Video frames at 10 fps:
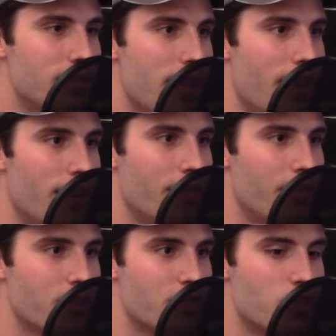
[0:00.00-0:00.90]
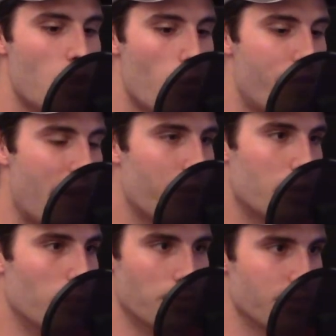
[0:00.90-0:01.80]
Yeah, there's no
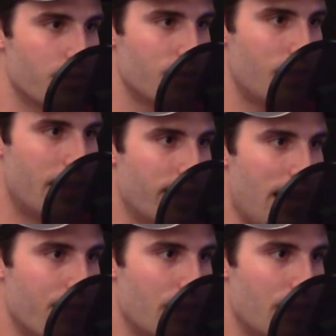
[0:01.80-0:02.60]
variables in life